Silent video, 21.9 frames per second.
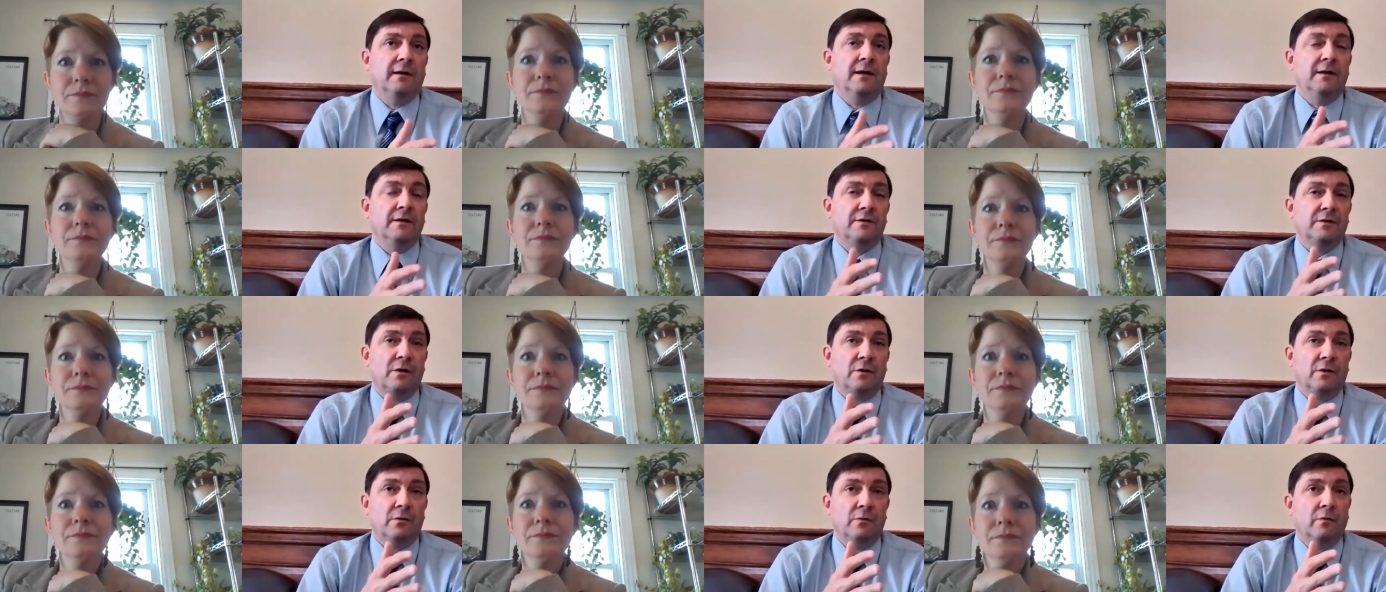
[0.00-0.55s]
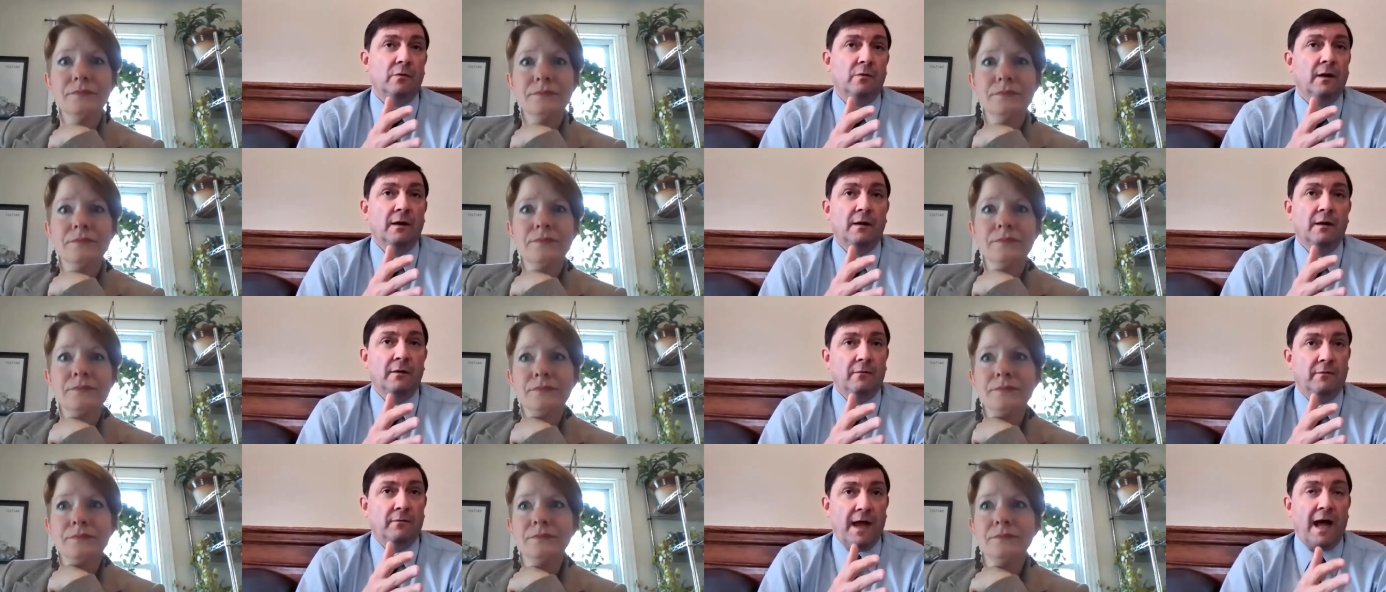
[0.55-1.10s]
Speaker 1: And so
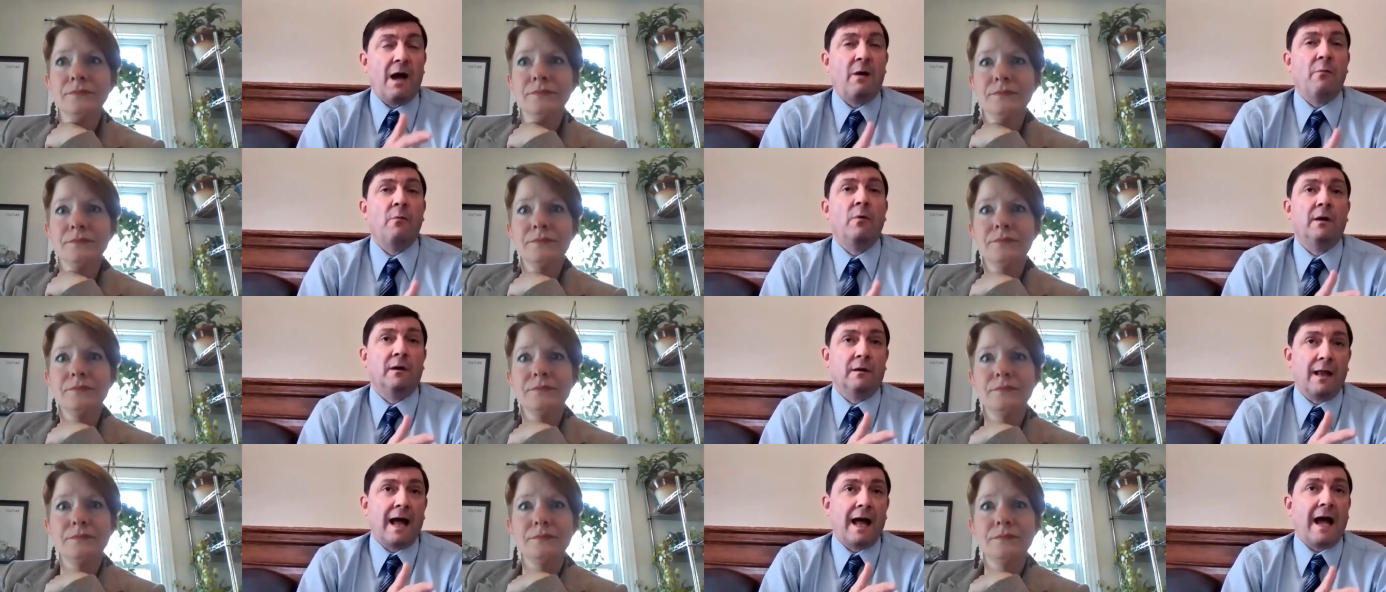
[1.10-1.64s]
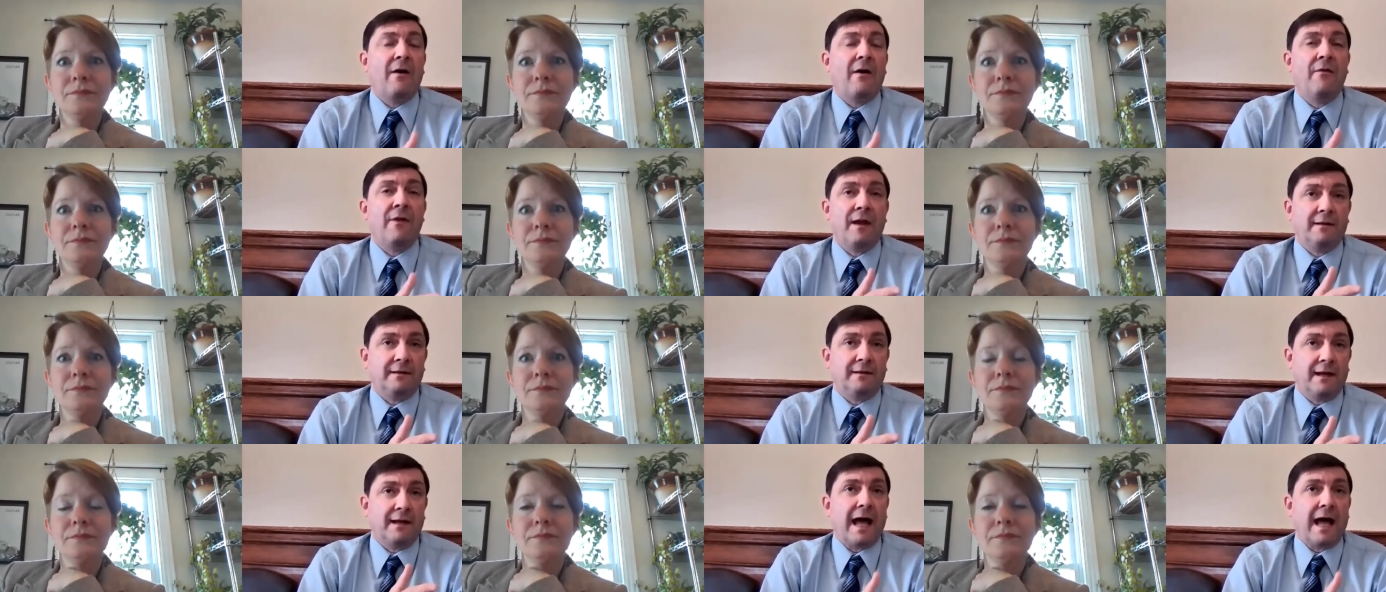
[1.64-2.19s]
that would allow
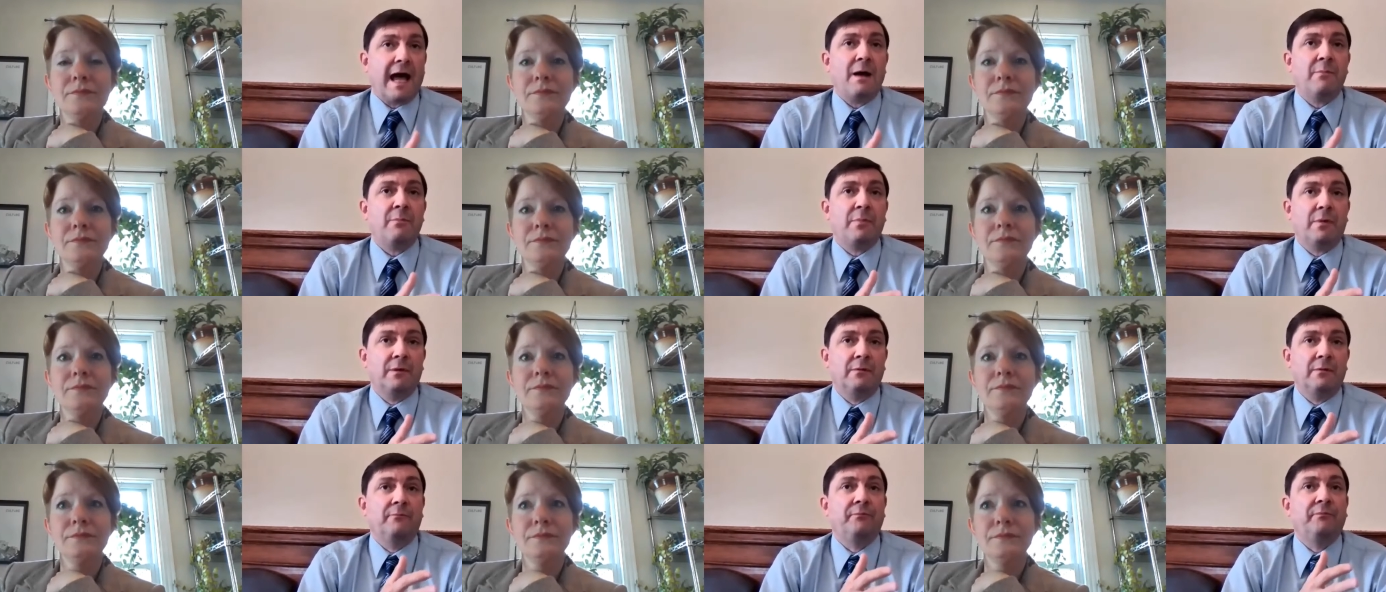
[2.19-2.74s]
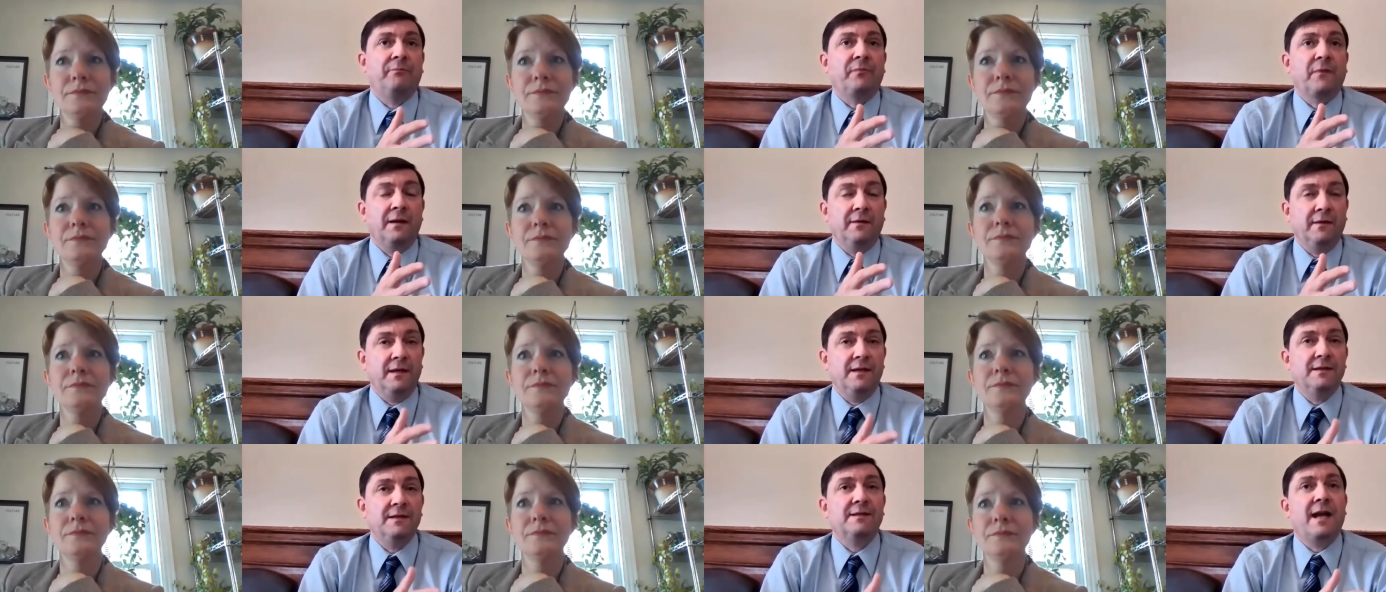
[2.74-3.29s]
that to happen
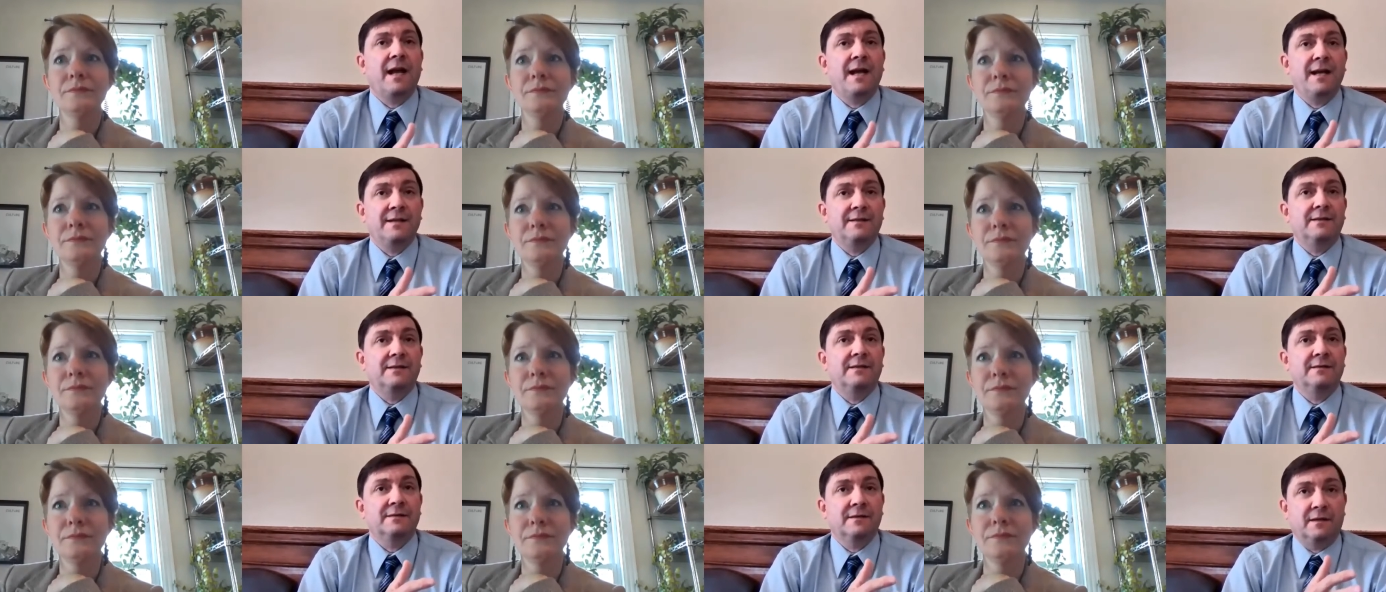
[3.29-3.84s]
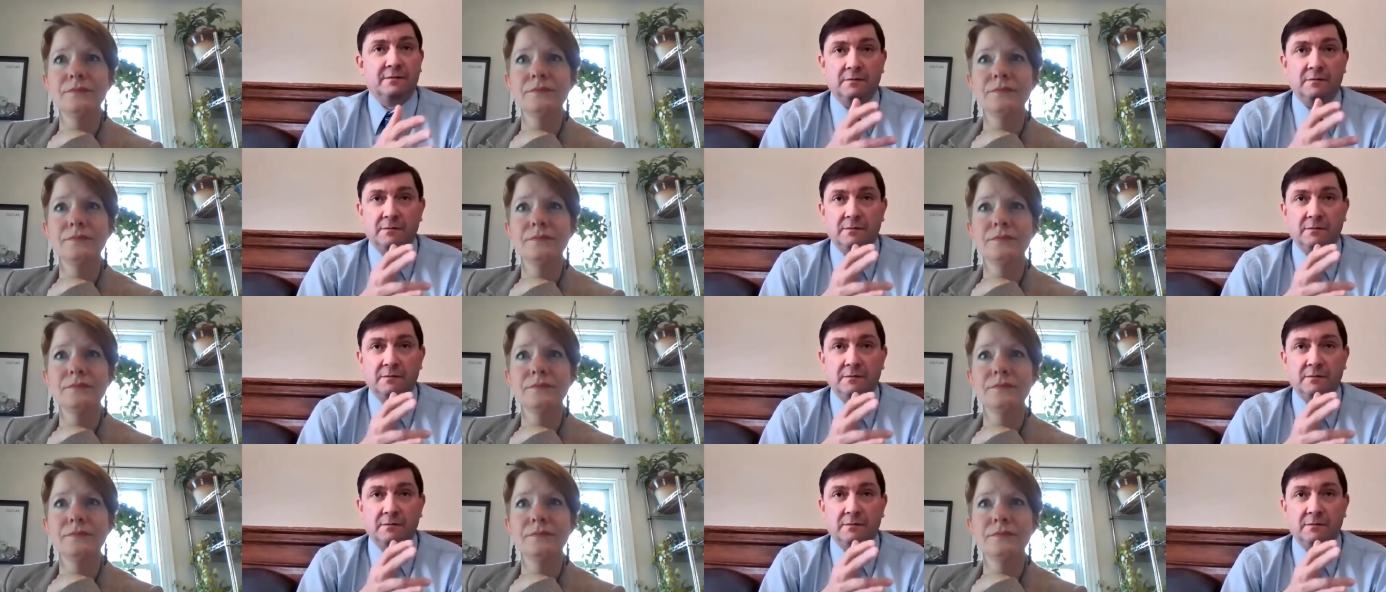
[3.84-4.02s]
in these cases that